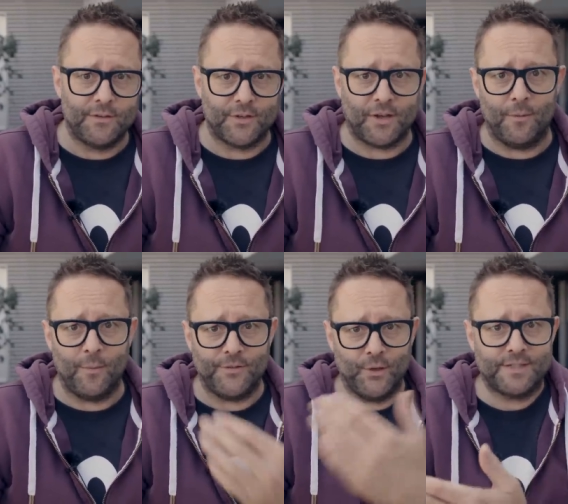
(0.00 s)
to
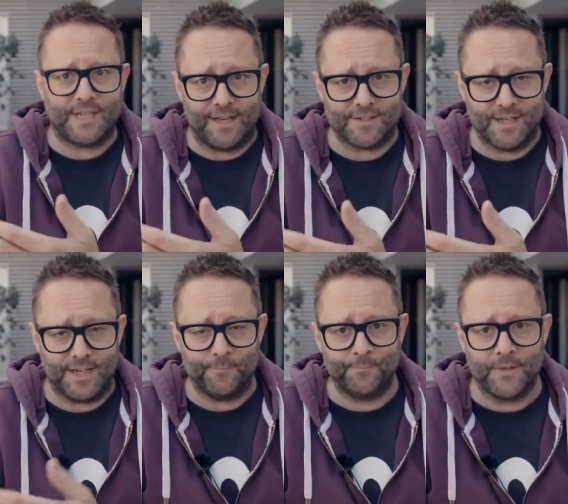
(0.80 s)
come with noise
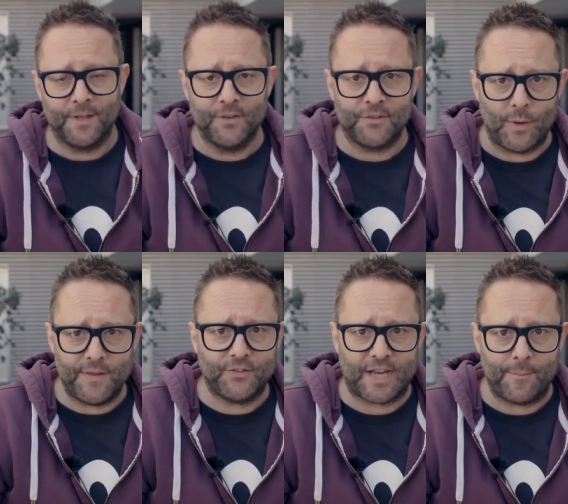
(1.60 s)
cancelling. So when
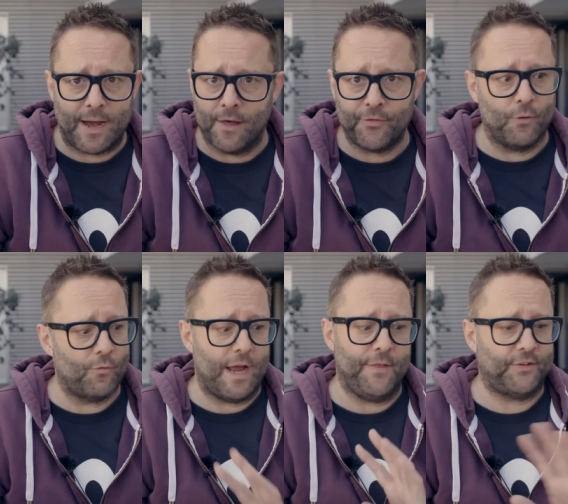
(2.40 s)
these came out, I thought,
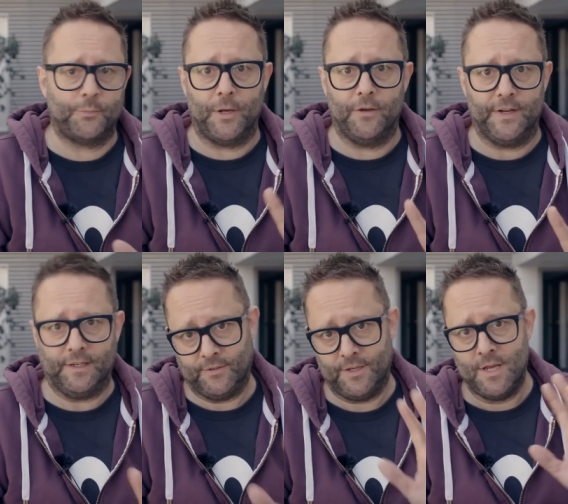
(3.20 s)
right, this is
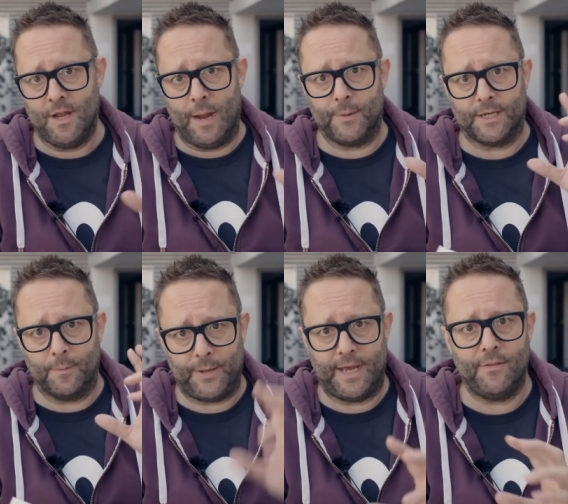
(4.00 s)
perfect. I'm going to
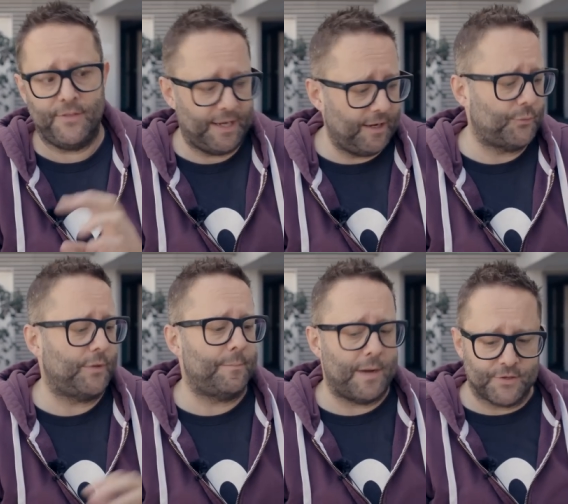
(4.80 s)
compare these
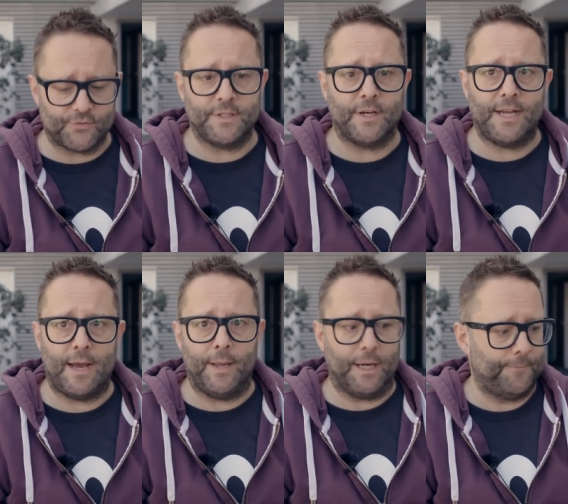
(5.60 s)
with the Master and
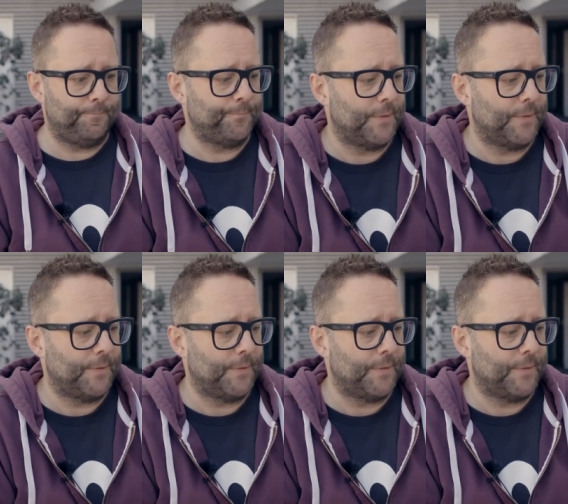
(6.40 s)
Dynamic.